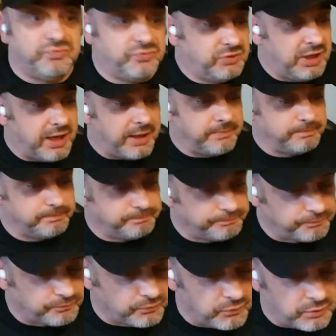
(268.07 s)
yeah,
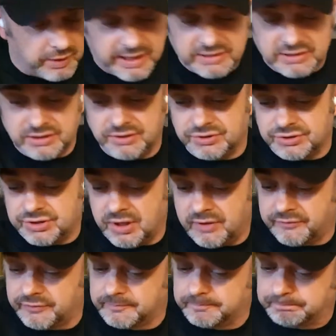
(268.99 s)
excellent
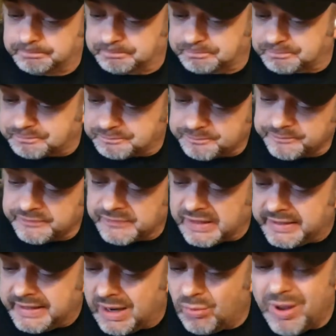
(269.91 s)
stuff.
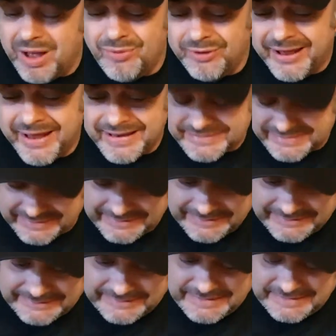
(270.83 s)
Now while we're at it,
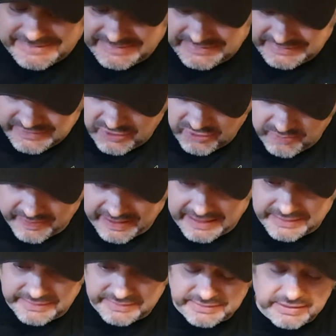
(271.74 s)
there's another
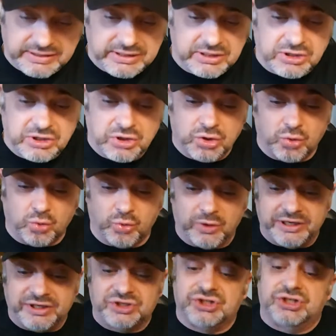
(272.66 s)
band
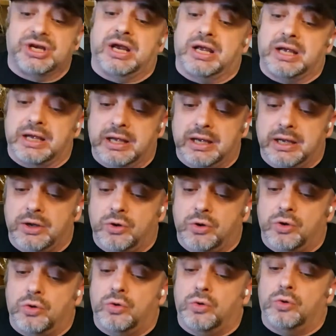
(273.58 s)
which are
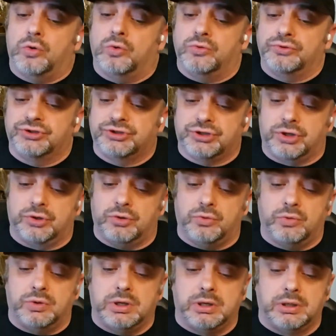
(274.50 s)
also
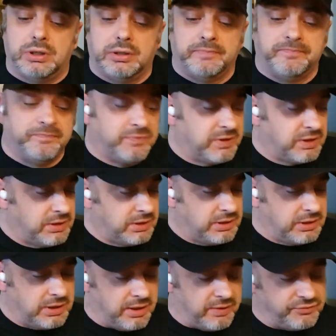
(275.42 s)

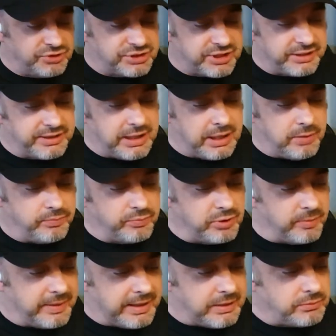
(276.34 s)
just had an album
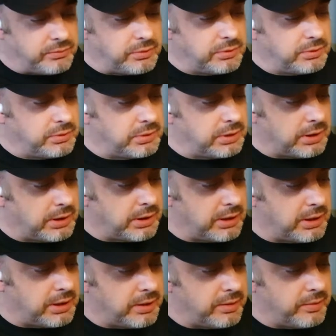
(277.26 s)
come out.
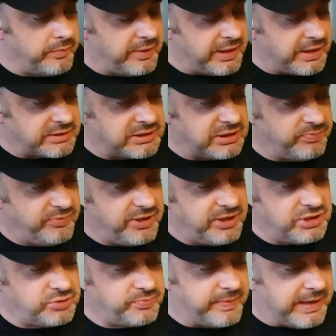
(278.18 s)
Um, they're actually a
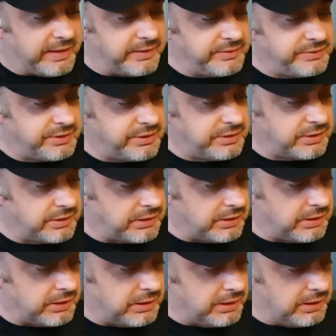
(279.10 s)
British band,
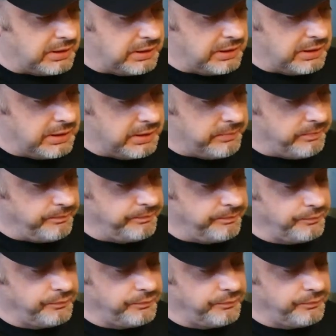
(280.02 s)
um,